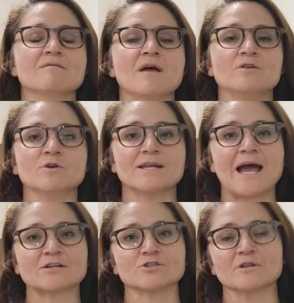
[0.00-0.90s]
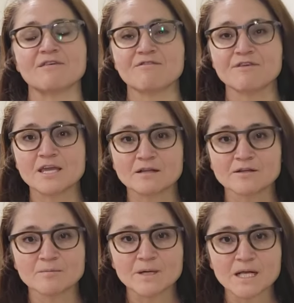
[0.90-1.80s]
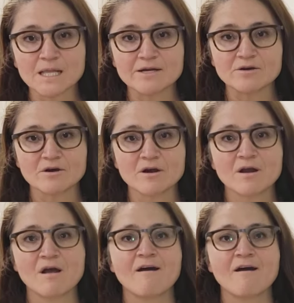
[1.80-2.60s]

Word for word: then you can actually think a little bit clearer,